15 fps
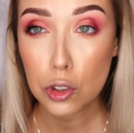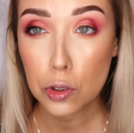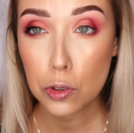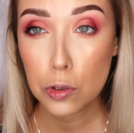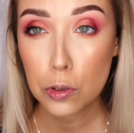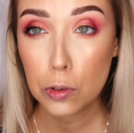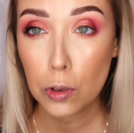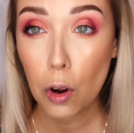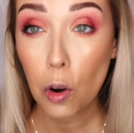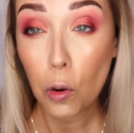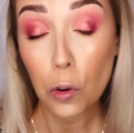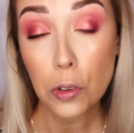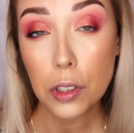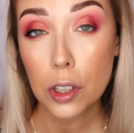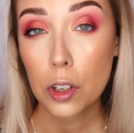do
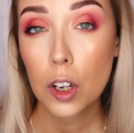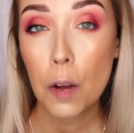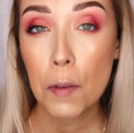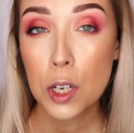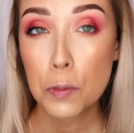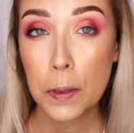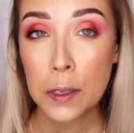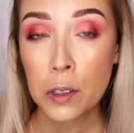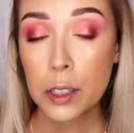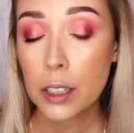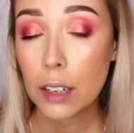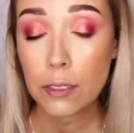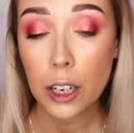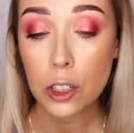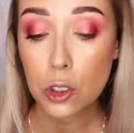hold a curl much better, or you
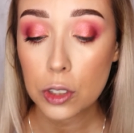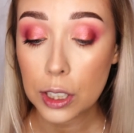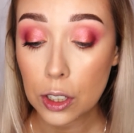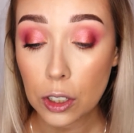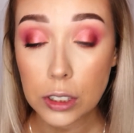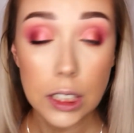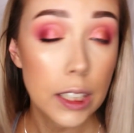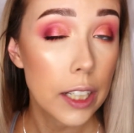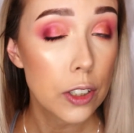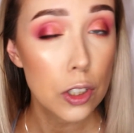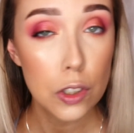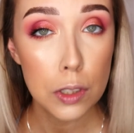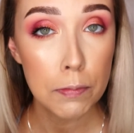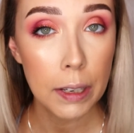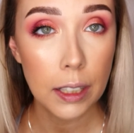have naturally curly
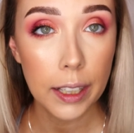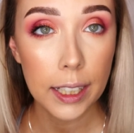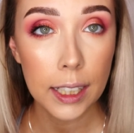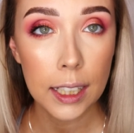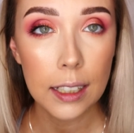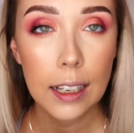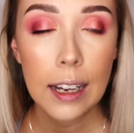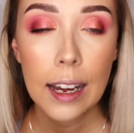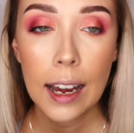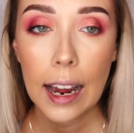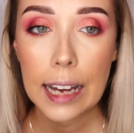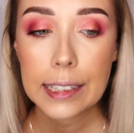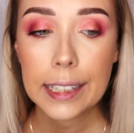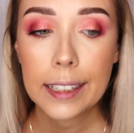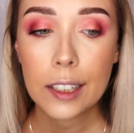lashes, you may like it.
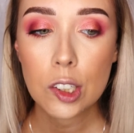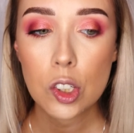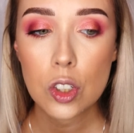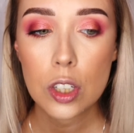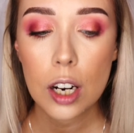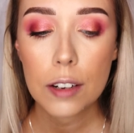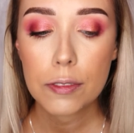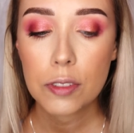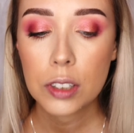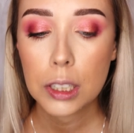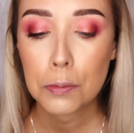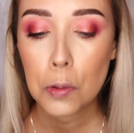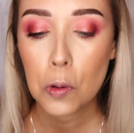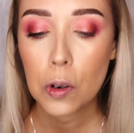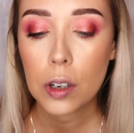I think it's just not for
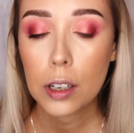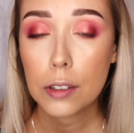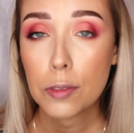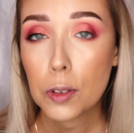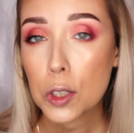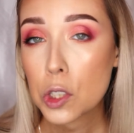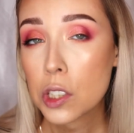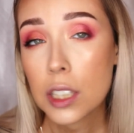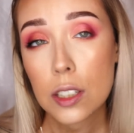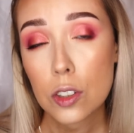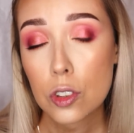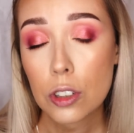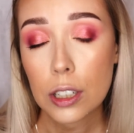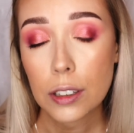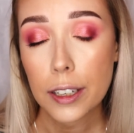the poor, unfortunate,
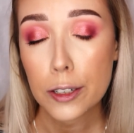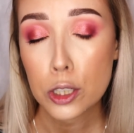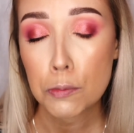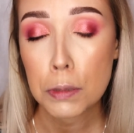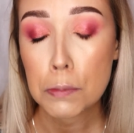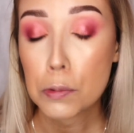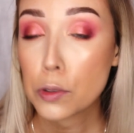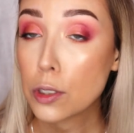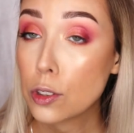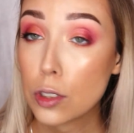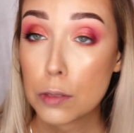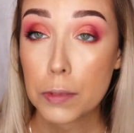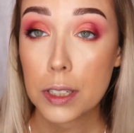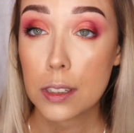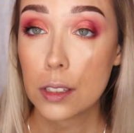straight lash people such
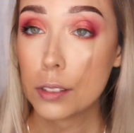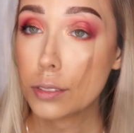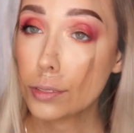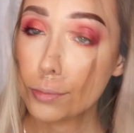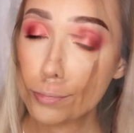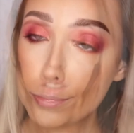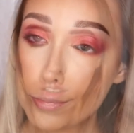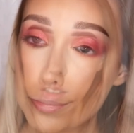as myself.